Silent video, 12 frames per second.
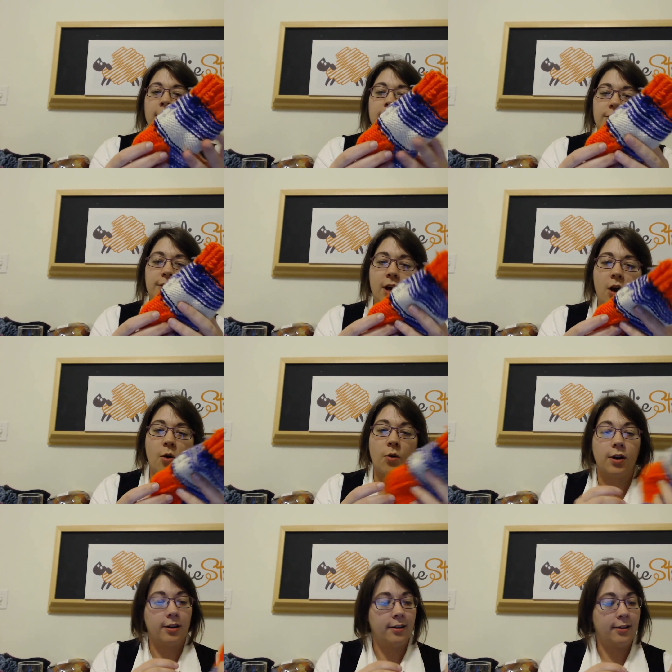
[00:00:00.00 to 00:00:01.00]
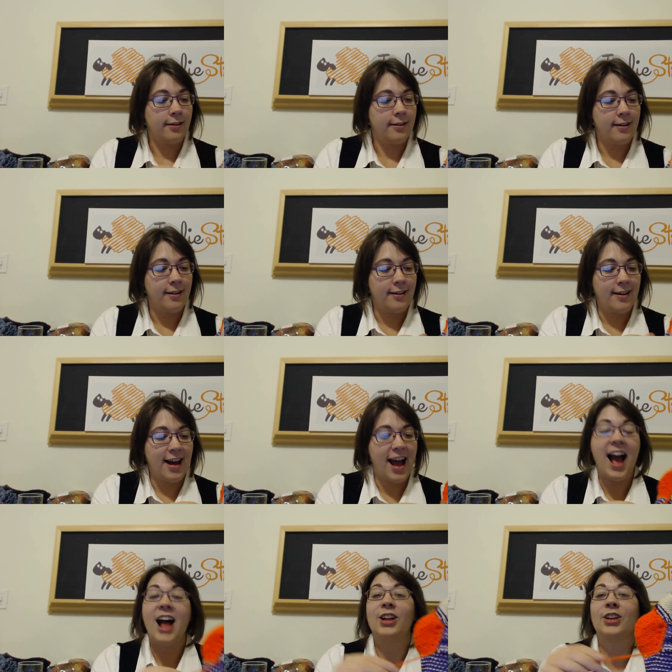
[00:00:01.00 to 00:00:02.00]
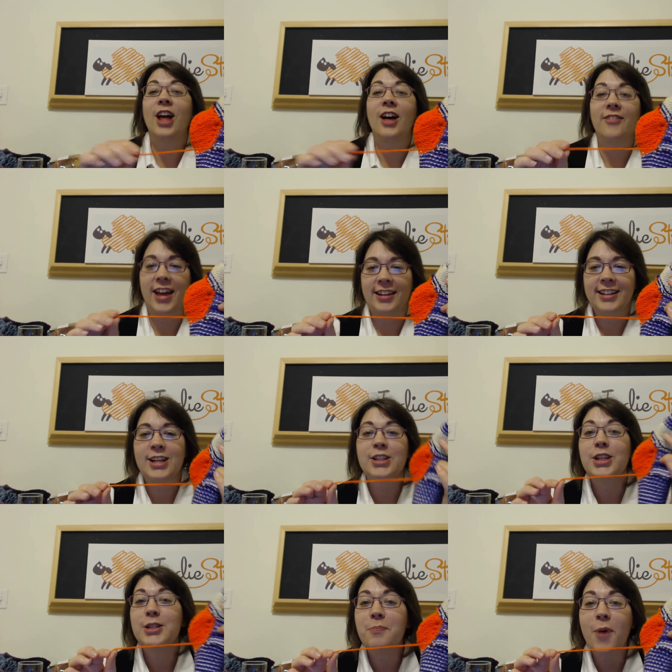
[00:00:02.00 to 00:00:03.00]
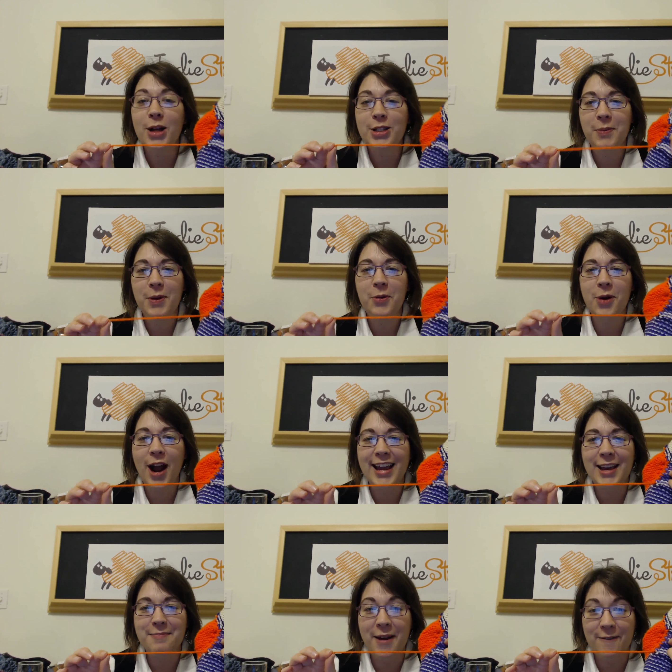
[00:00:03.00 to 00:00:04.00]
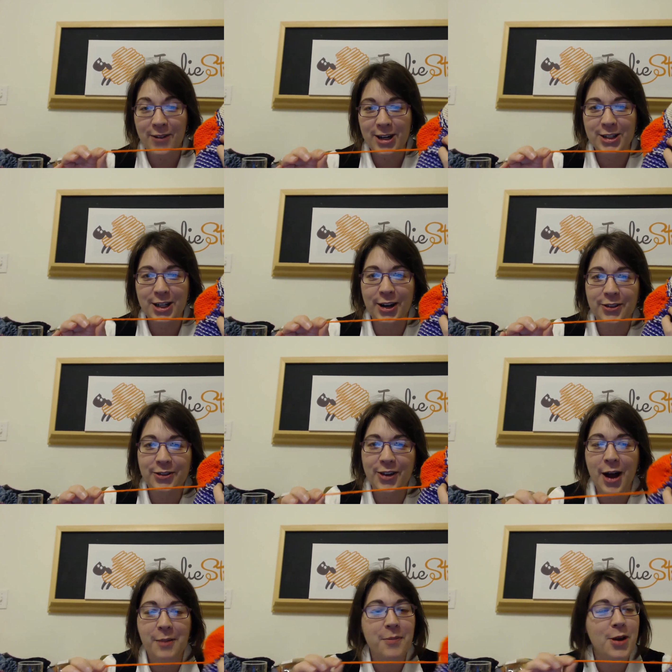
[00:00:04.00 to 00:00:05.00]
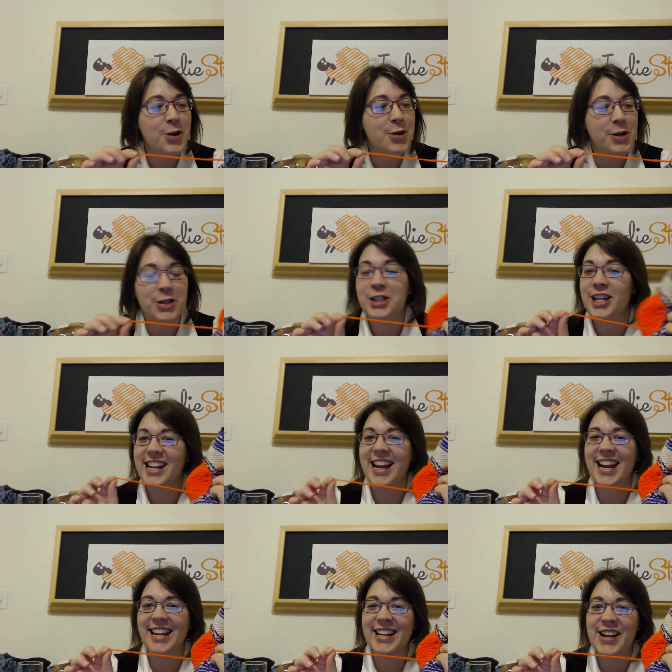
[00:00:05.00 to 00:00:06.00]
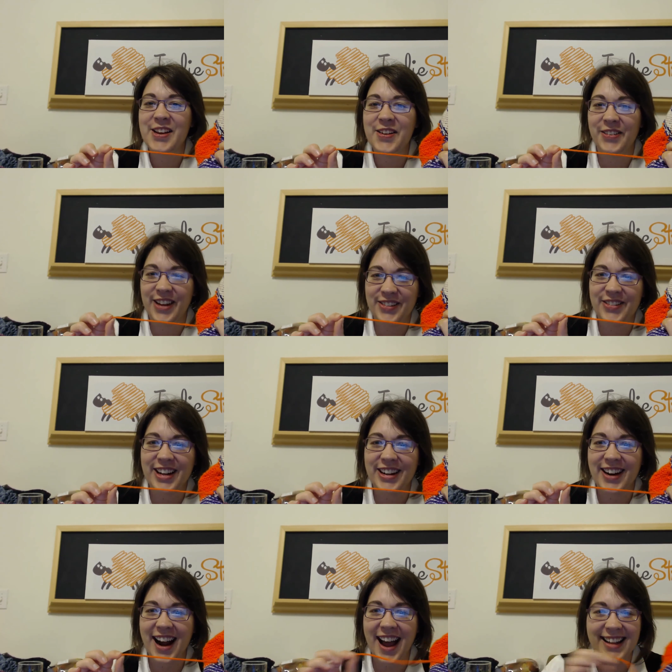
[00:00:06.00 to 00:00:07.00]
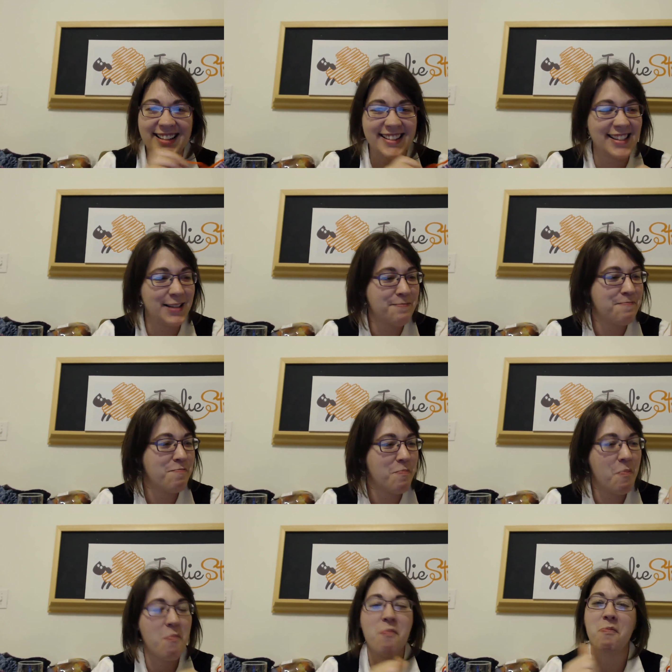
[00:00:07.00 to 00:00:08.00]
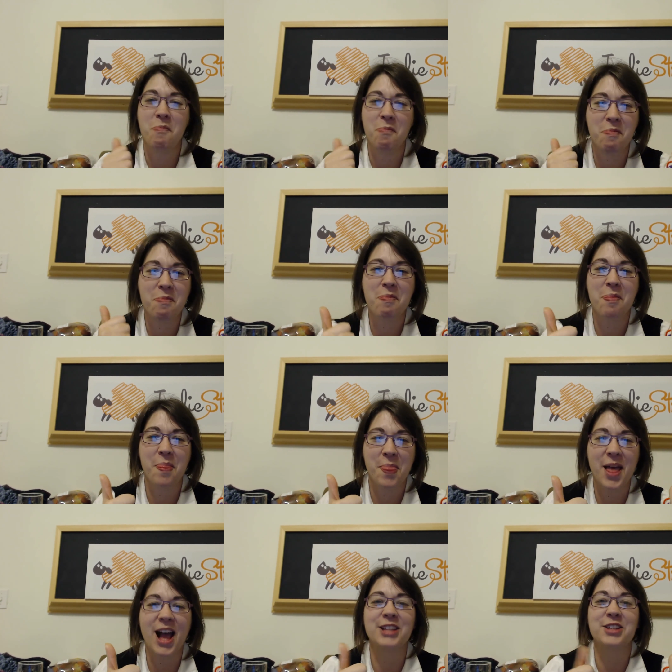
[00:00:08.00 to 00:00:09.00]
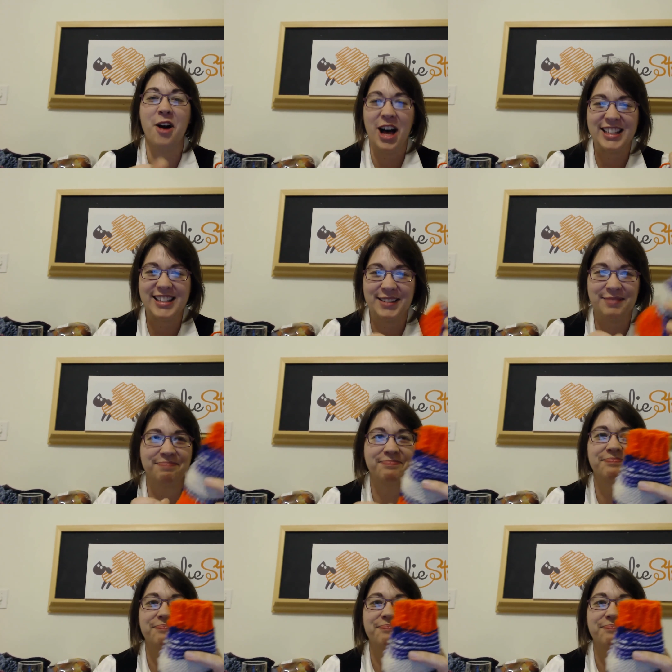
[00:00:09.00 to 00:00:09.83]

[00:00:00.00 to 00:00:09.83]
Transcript: So, love it. This must be where I get my finishing from. She didn't weave in her ends. That's awesome.